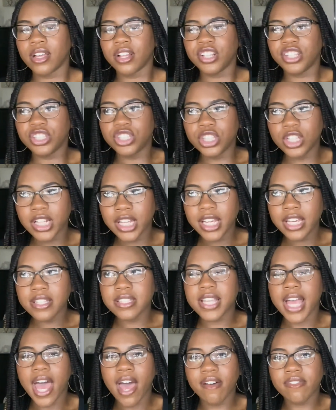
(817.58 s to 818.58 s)
you at least
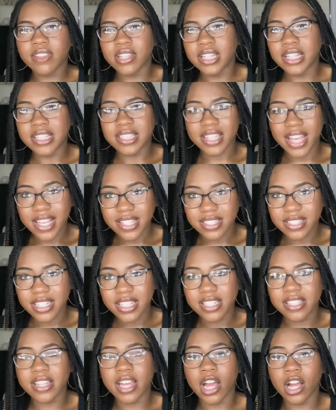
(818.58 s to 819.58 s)
have the
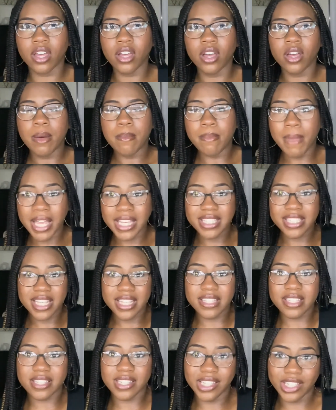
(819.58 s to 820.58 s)
necessities that make
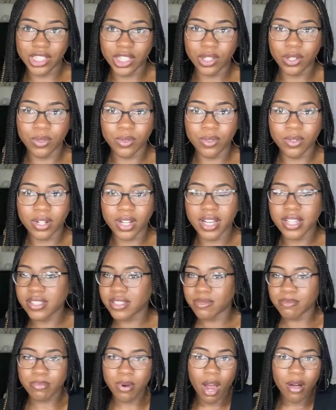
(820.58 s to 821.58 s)
sense to you, because
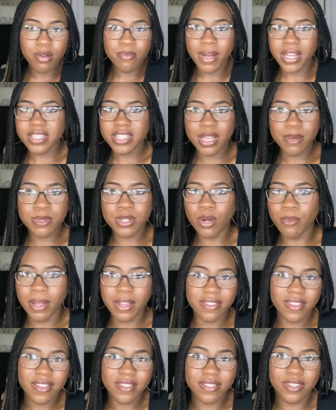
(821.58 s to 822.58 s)
probably my tips don't make
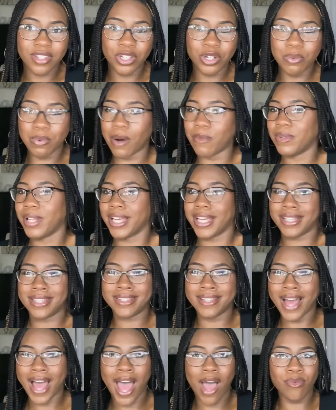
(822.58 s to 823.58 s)
sense to you. Probably like,
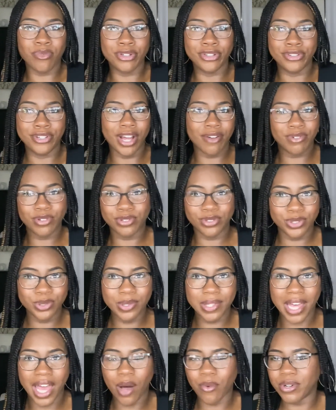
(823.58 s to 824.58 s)
I would never do
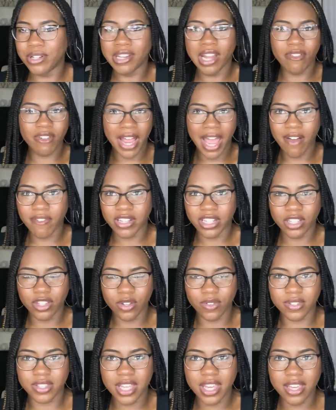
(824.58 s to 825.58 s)
that. I would never have any of
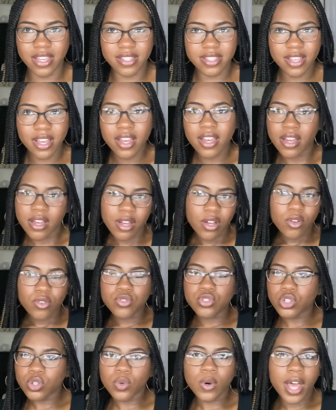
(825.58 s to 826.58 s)
those things.
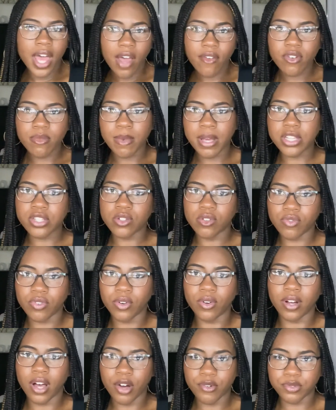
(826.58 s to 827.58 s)
Do whatever makes you feel
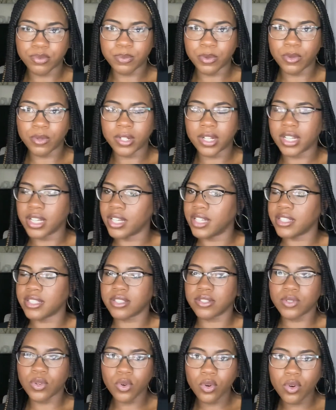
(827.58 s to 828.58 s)
comfortable, because
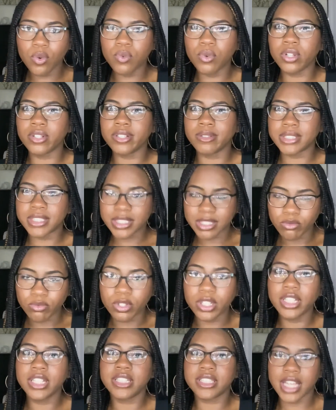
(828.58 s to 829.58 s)
school will
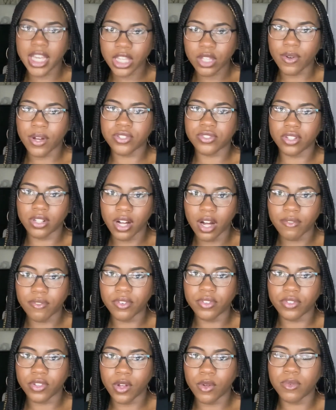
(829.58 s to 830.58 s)
really take you out your
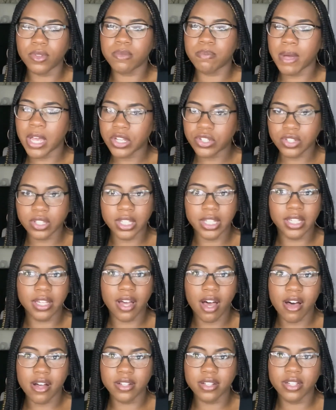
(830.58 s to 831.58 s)
comfort zone, especially in
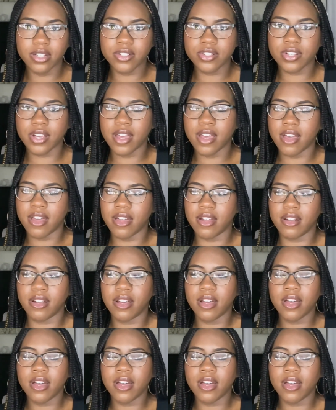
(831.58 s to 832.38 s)
college. And